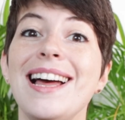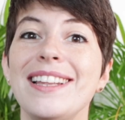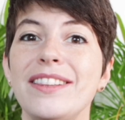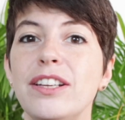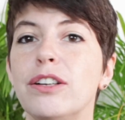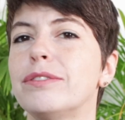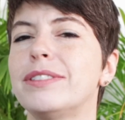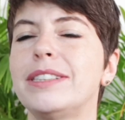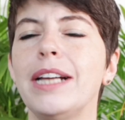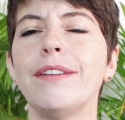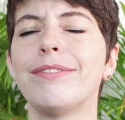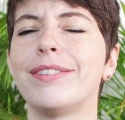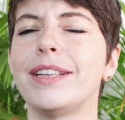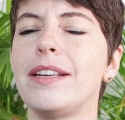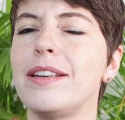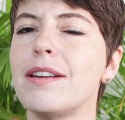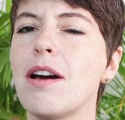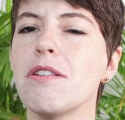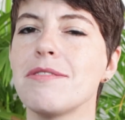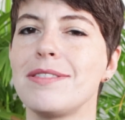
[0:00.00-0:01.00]
they're
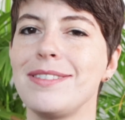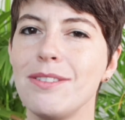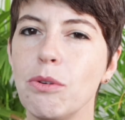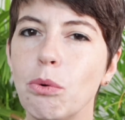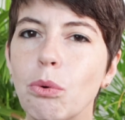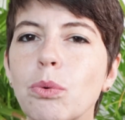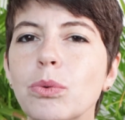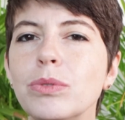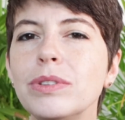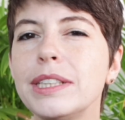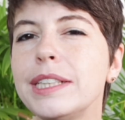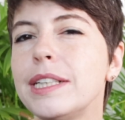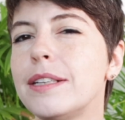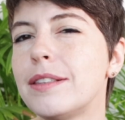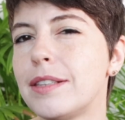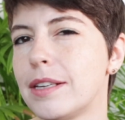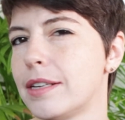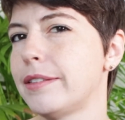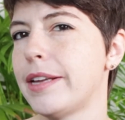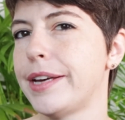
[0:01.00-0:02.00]
definitely not the only
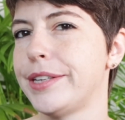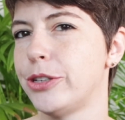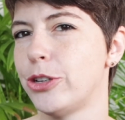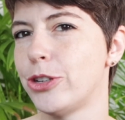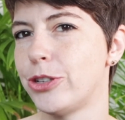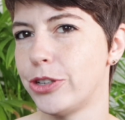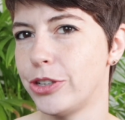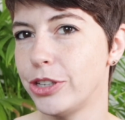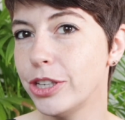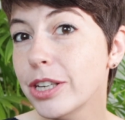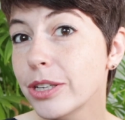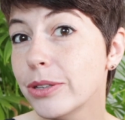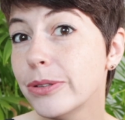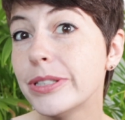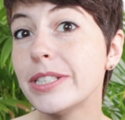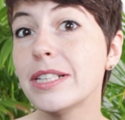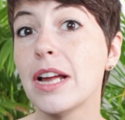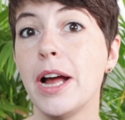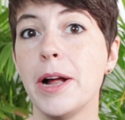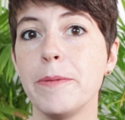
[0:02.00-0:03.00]
thing that you should
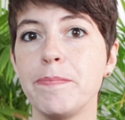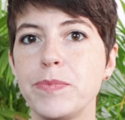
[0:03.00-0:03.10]
use